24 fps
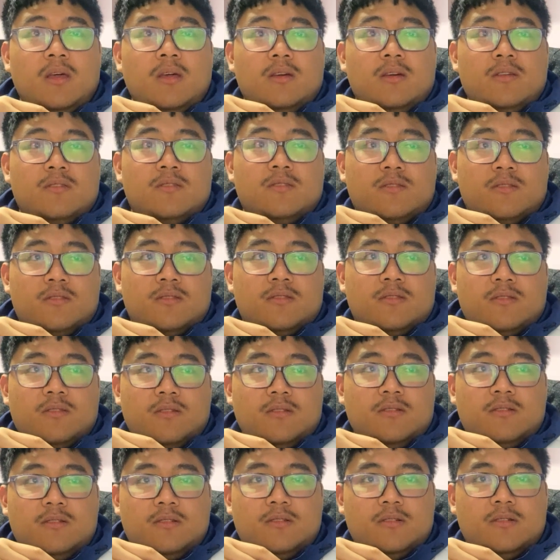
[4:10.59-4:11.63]

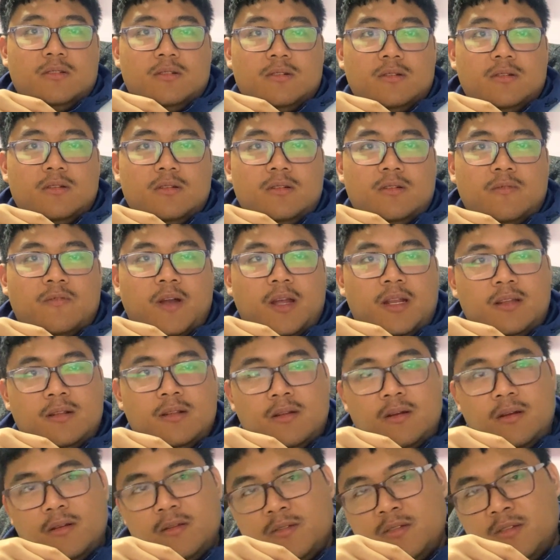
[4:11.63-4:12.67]
So final
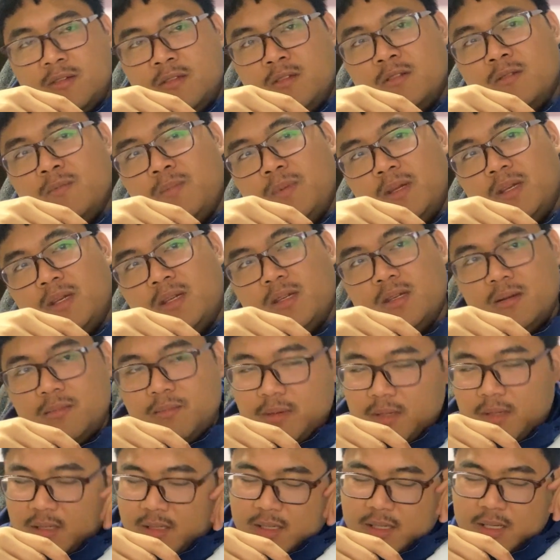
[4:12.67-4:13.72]
diagnosis of the patient
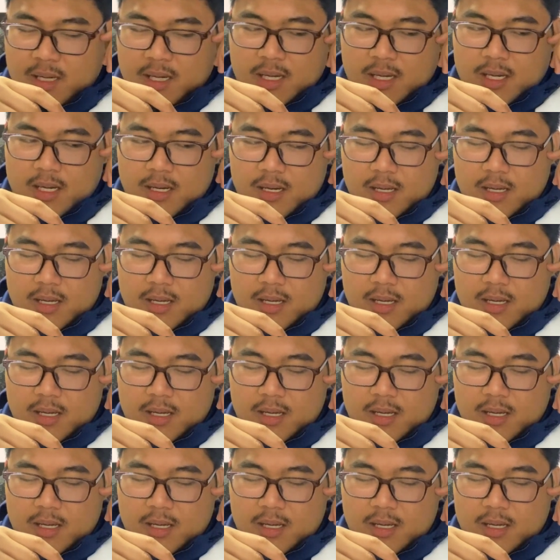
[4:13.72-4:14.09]
had